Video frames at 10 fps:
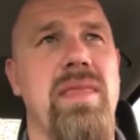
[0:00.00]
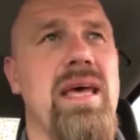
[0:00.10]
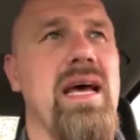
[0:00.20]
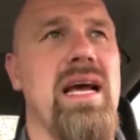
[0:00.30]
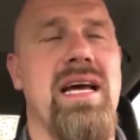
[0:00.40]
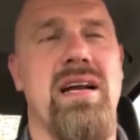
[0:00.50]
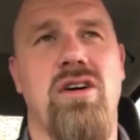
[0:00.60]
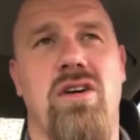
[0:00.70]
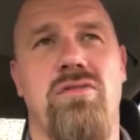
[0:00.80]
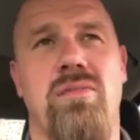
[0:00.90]
And I get a
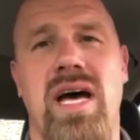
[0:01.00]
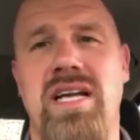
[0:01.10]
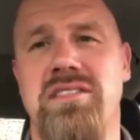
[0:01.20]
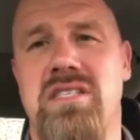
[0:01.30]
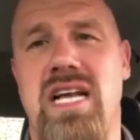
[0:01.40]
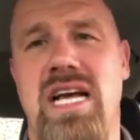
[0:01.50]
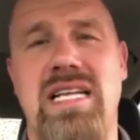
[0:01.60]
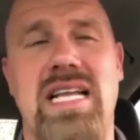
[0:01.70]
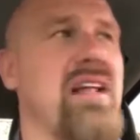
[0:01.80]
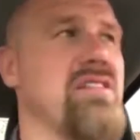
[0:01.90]
call from my agent said, Hey,
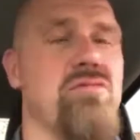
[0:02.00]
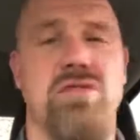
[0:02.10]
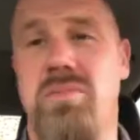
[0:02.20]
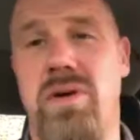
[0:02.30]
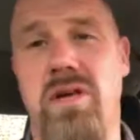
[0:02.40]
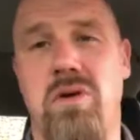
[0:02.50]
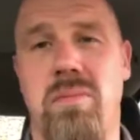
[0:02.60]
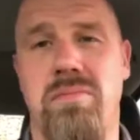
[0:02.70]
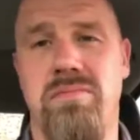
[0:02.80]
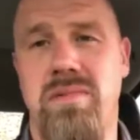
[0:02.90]
Dallas wants to pick you
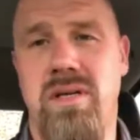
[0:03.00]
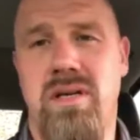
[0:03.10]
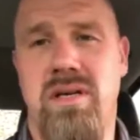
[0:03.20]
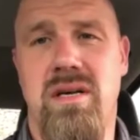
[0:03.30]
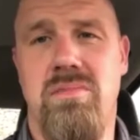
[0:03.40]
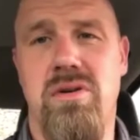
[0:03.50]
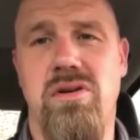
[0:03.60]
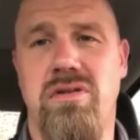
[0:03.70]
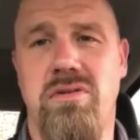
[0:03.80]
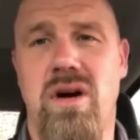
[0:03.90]
up, put
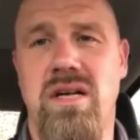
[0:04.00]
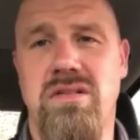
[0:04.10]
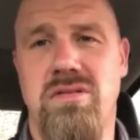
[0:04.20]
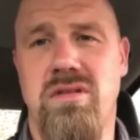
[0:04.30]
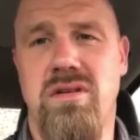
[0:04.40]
you on the roster.